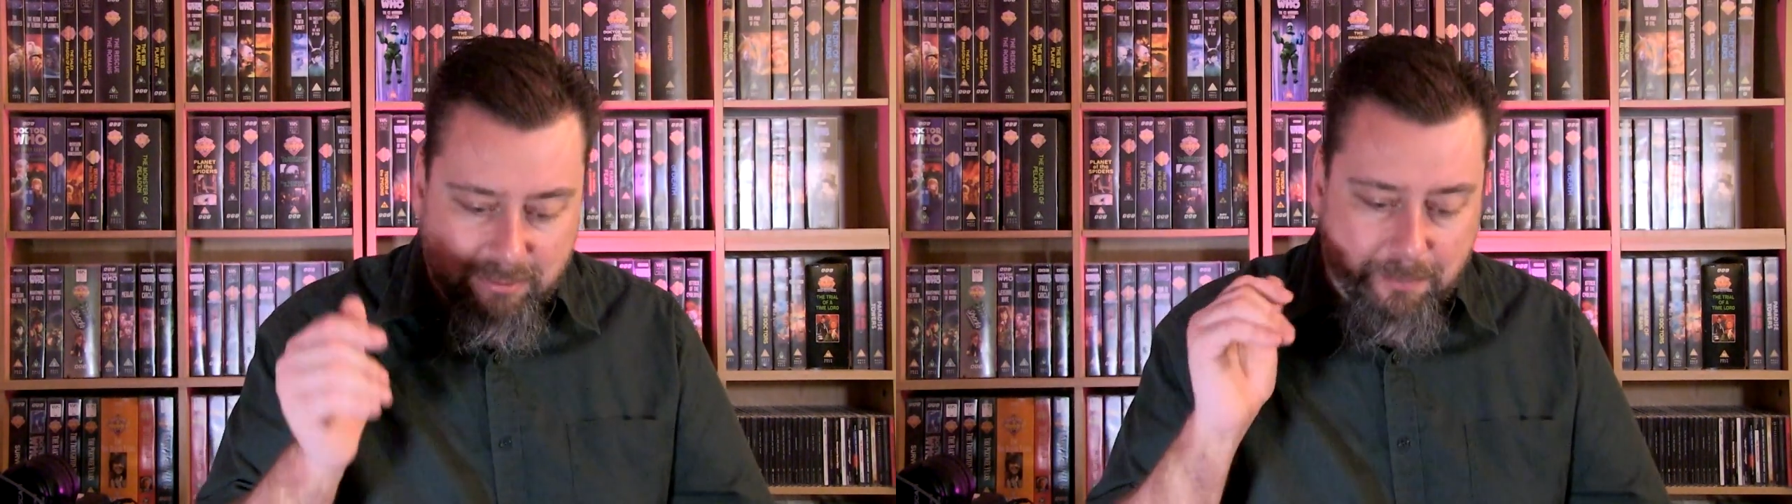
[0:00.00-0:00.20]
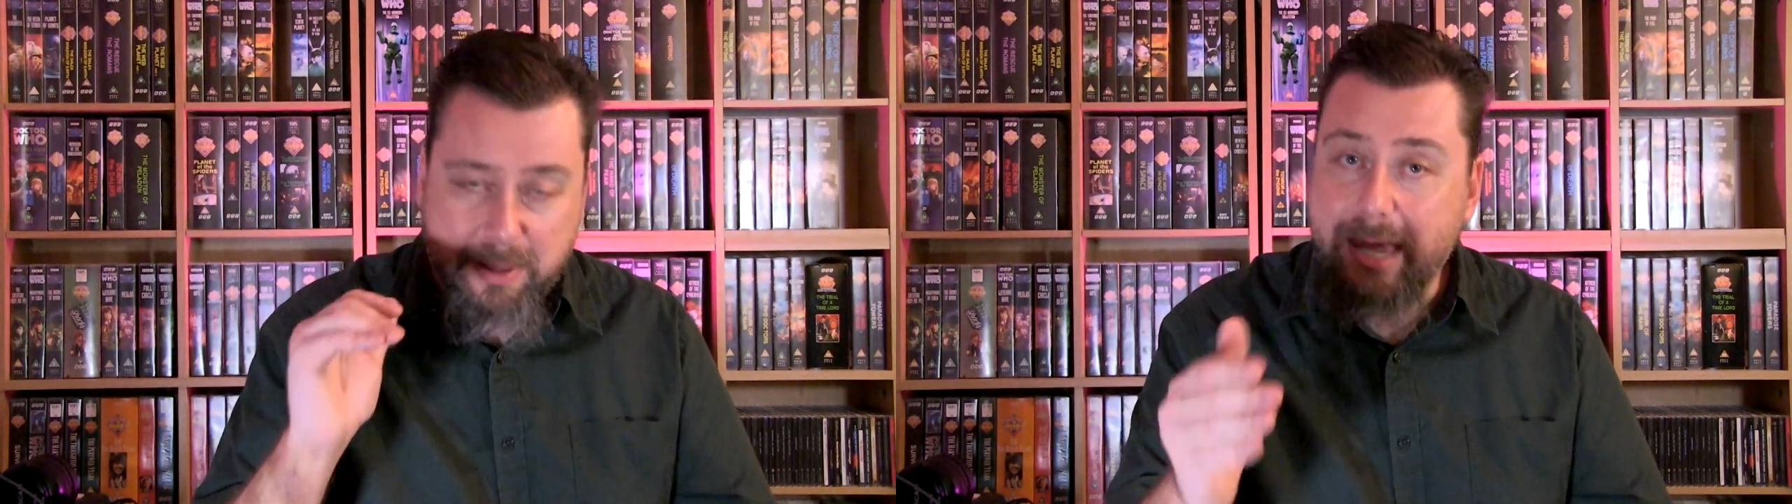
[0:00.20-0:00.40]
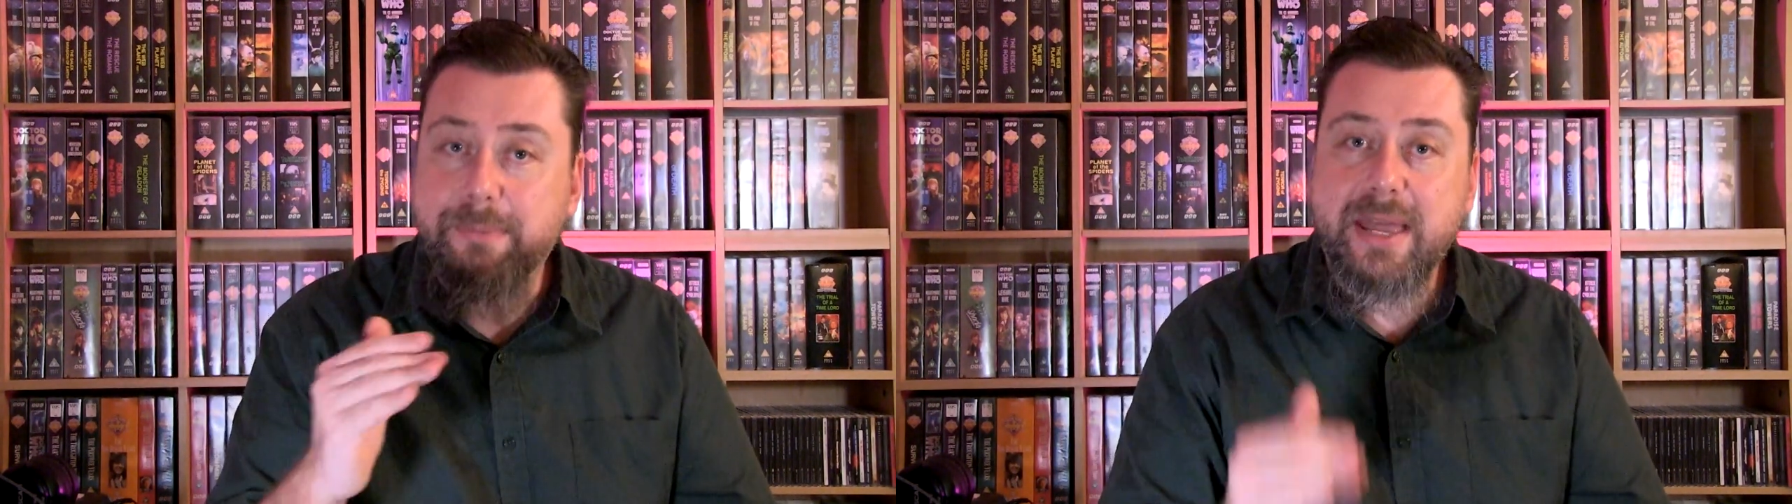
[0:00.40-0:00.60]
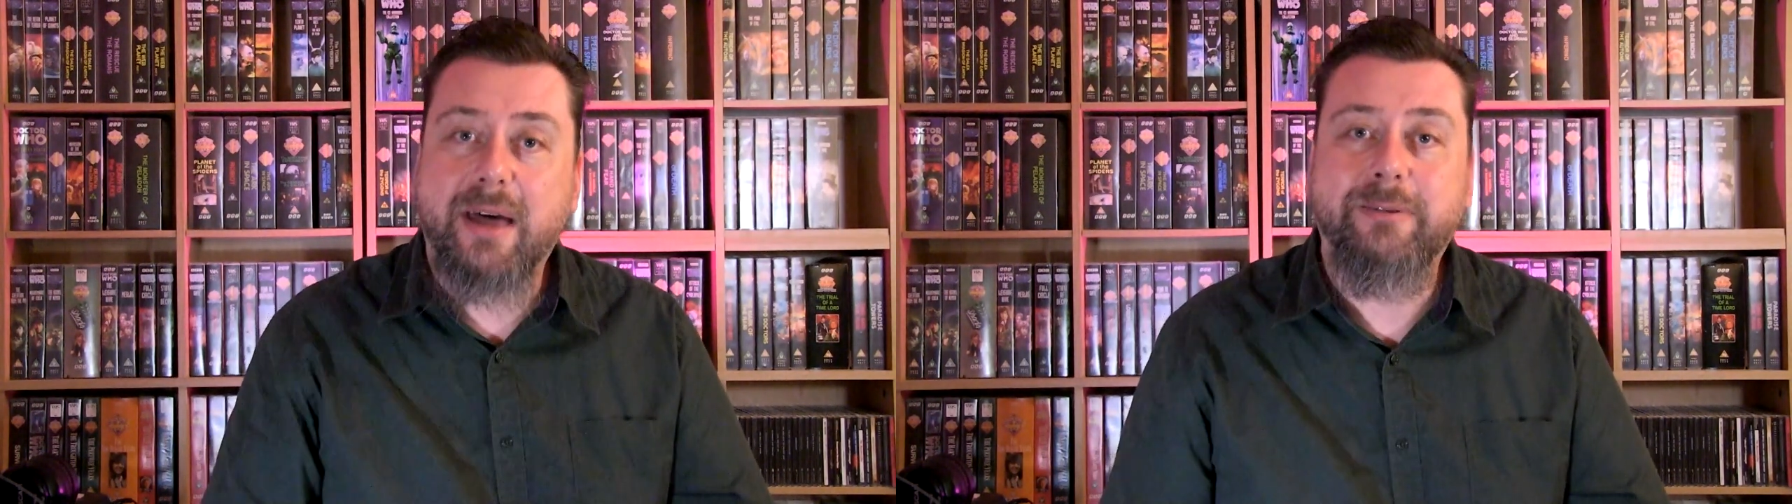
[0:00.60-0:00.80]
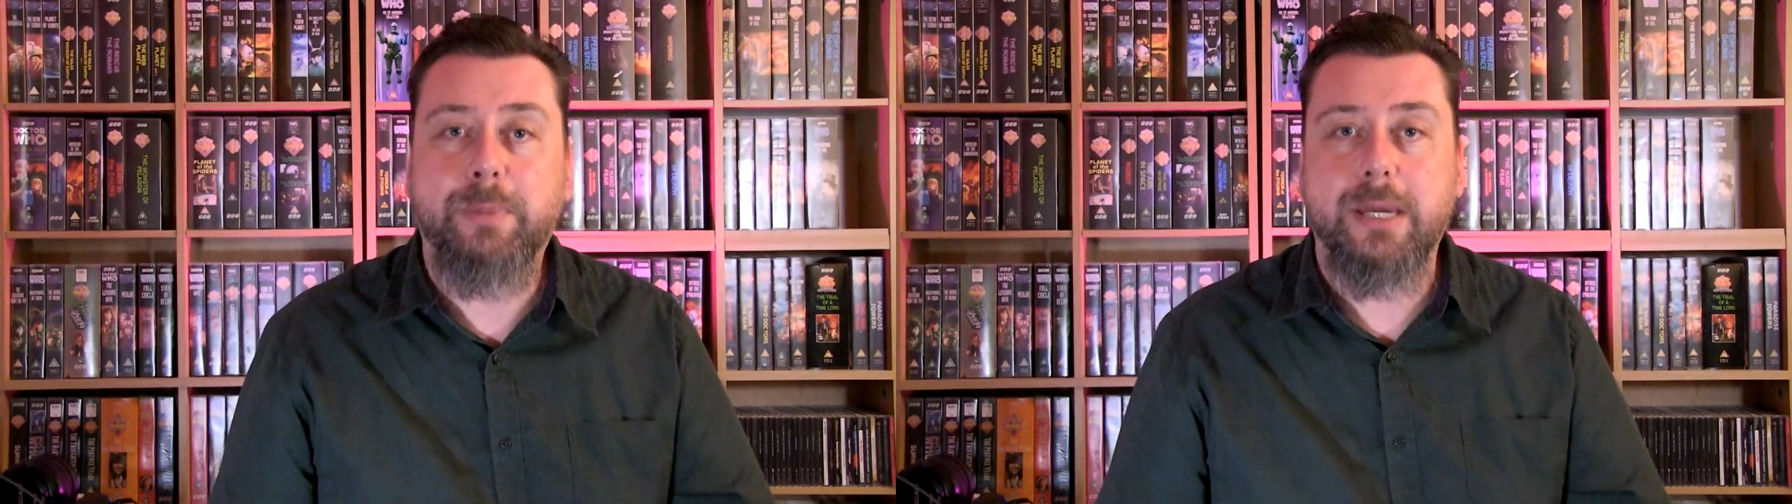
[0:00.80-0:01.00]
the
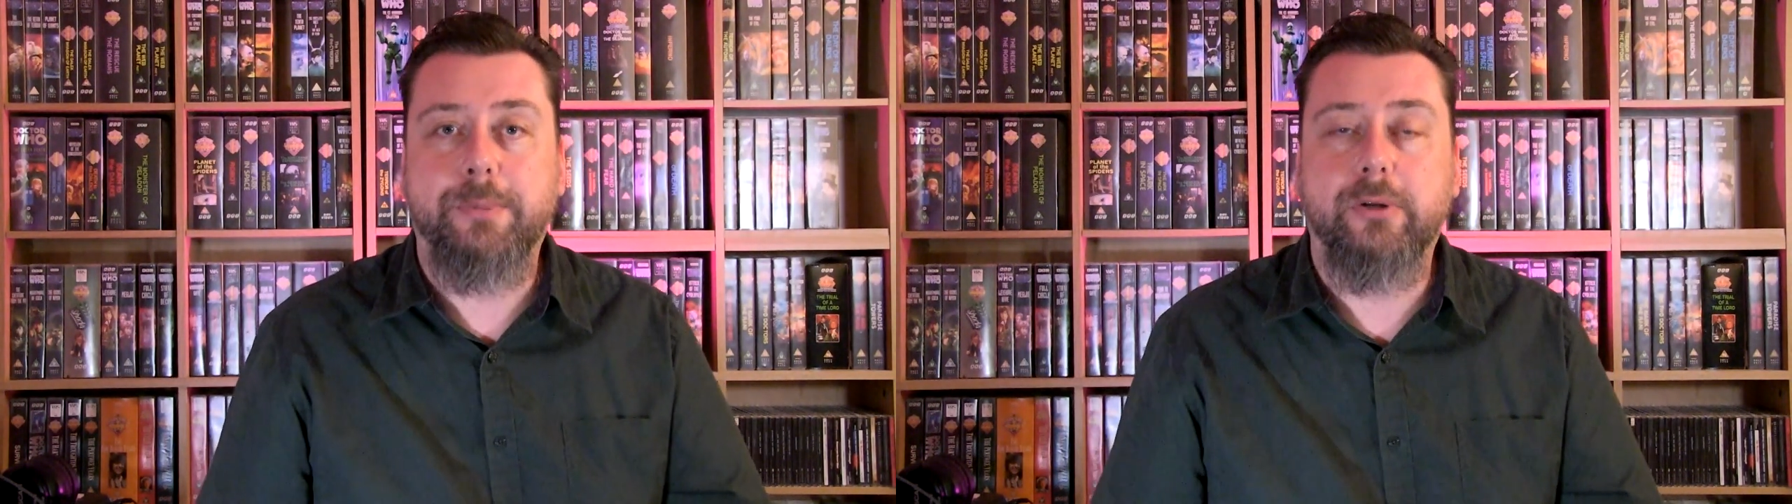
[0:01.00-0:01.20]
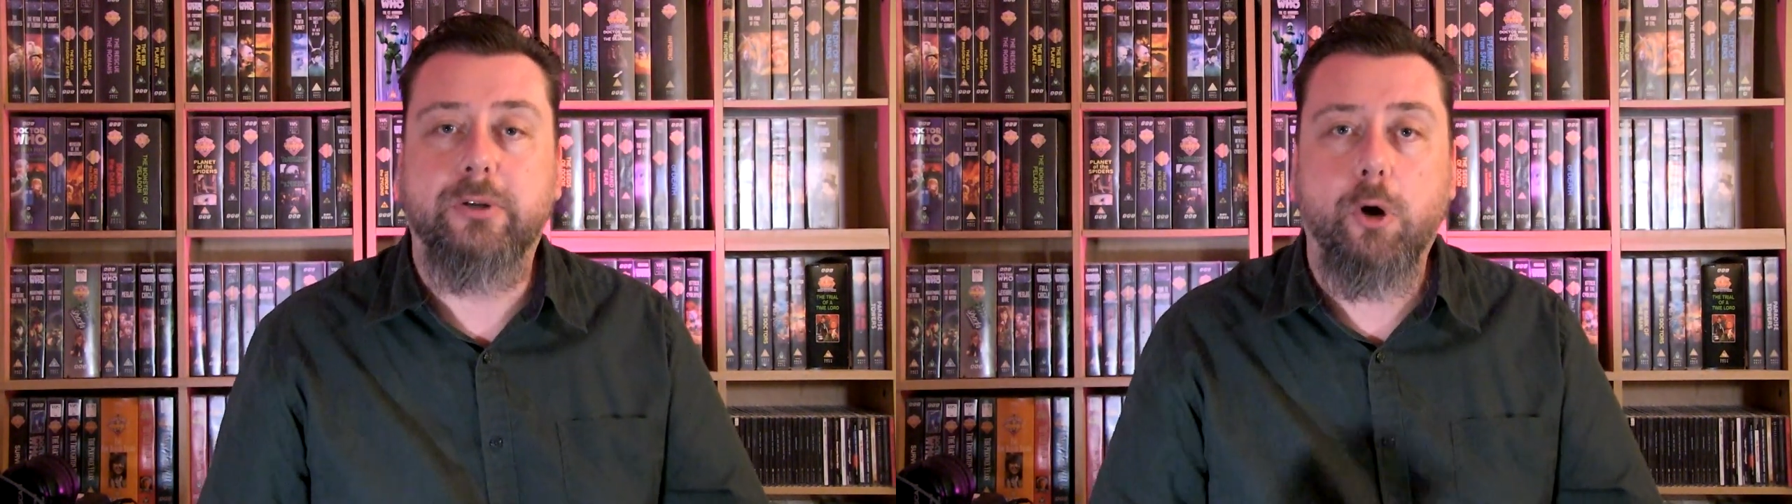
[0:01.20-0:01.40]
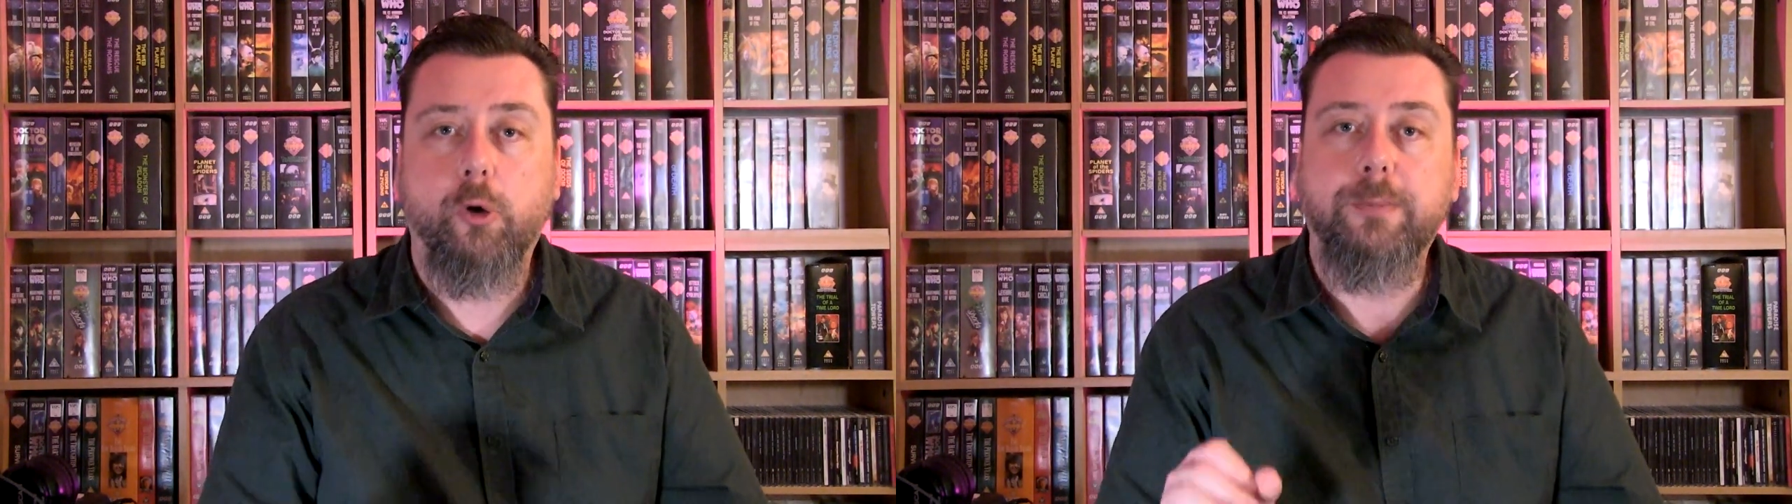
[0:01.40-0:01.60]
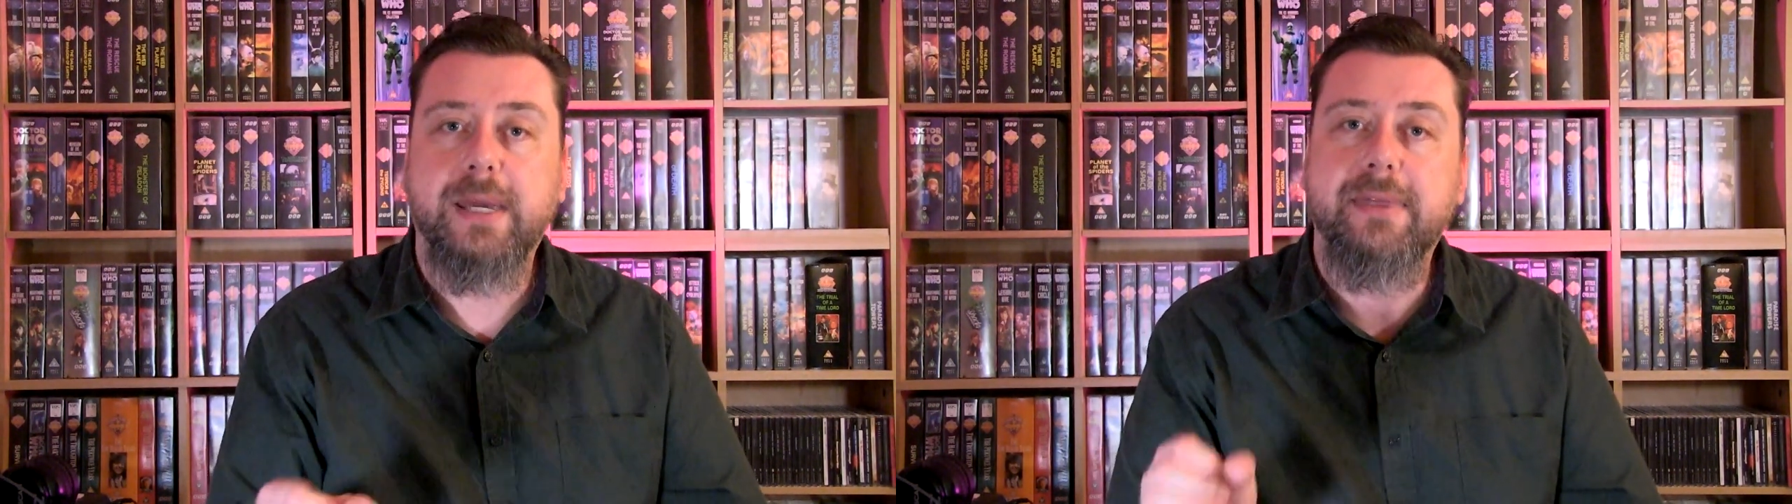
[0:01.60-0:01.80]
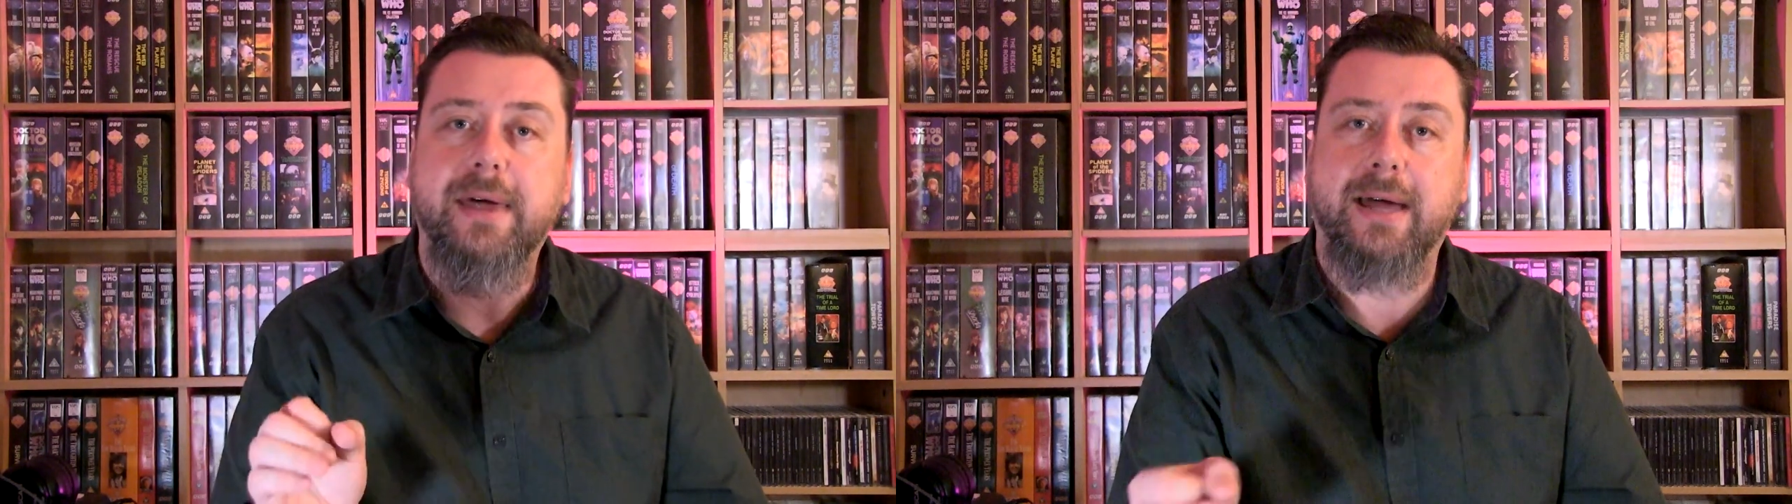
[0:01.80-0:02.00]
PBS people told
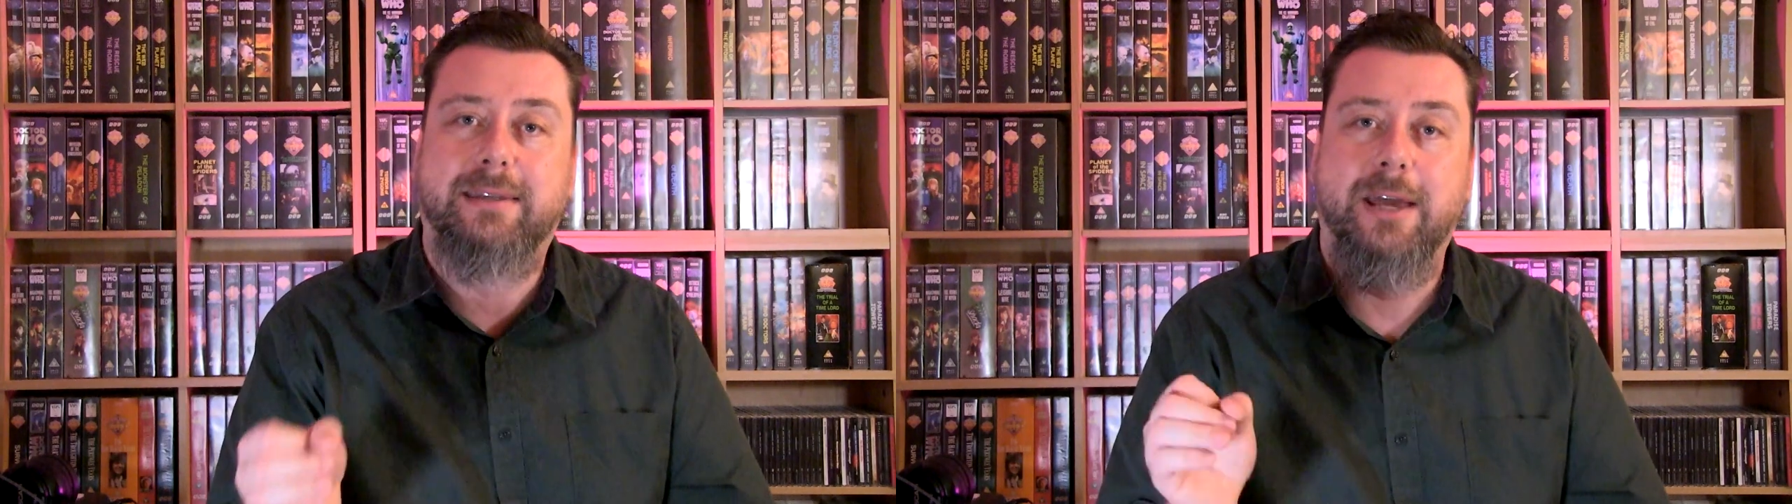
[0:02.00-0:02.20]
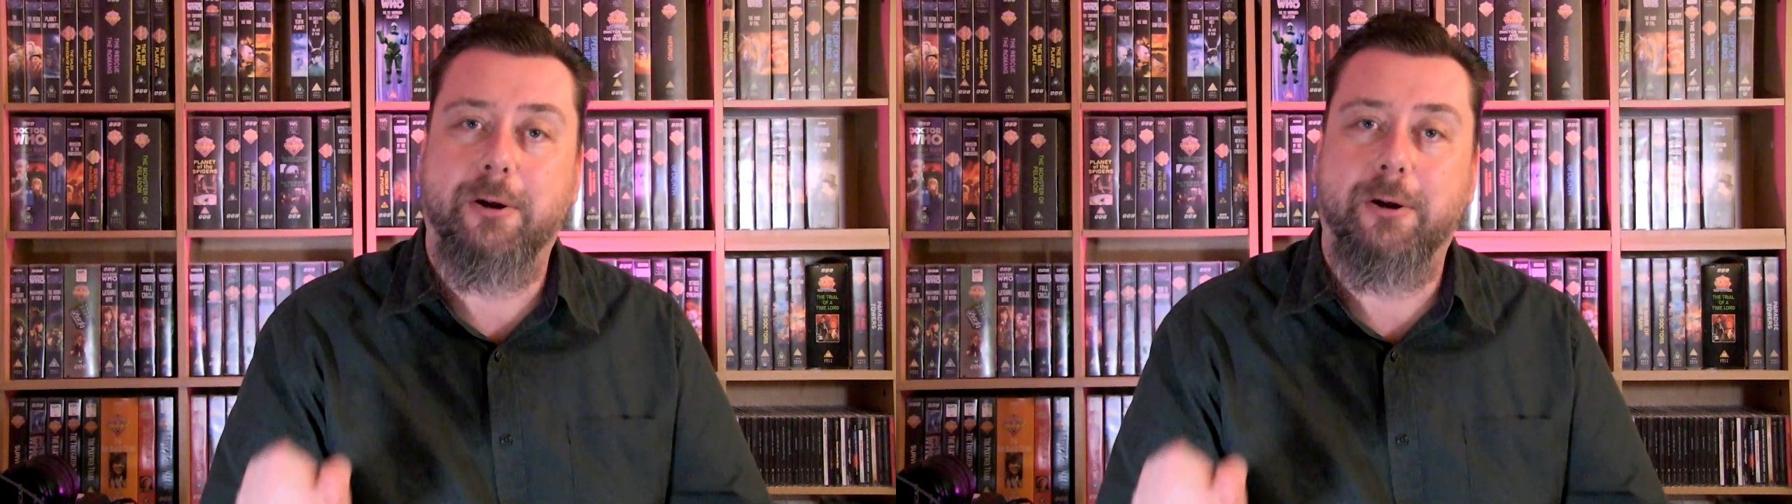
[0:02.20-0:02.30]
me that